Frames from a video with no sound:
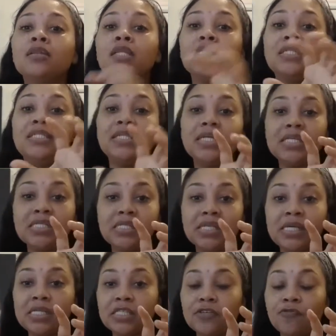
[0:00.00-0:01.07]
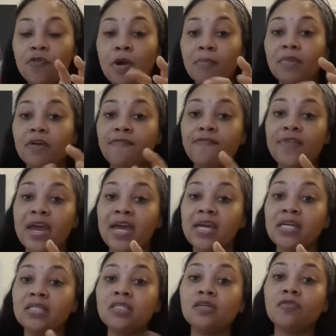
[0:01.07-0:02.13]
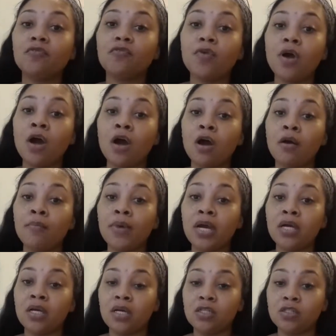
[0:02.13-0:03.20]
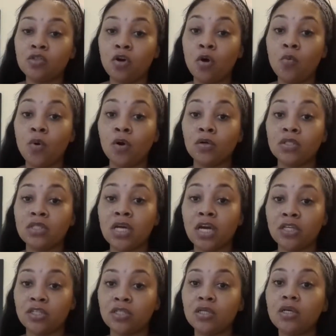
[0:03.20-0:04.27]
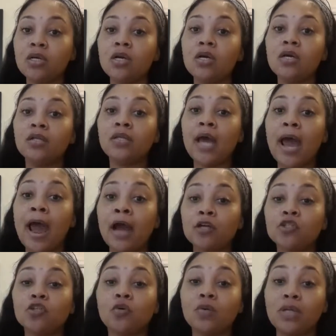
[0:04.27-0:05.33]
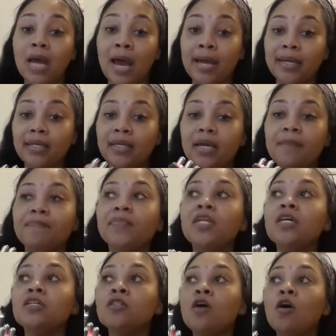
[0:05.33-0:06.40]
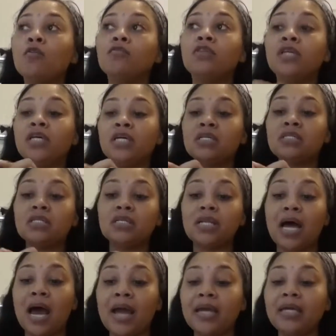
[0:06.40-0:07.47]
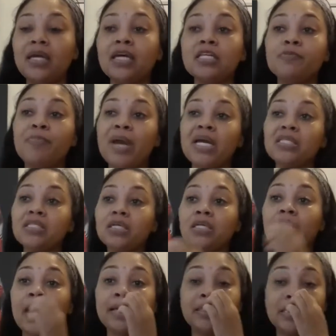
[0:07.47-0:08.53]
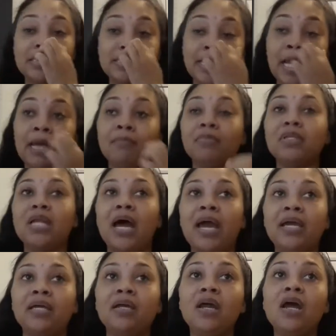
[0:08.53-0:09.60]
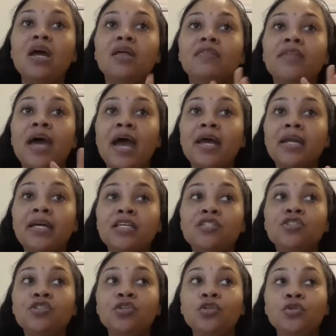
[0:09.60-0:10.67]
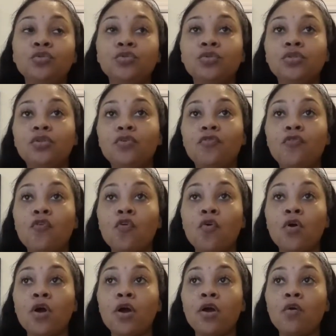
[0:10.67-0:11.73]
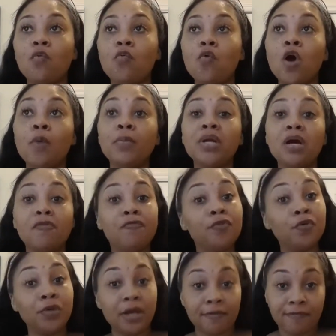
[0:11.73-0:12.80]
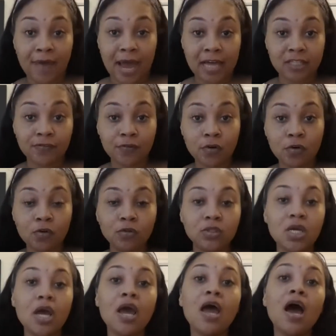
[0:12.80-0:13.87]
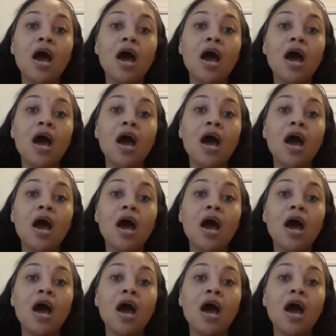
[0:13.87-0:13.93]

the distance from the face, so it won't touch the actual light. So this light is basically like the same light that is used for warming up food at fast foods.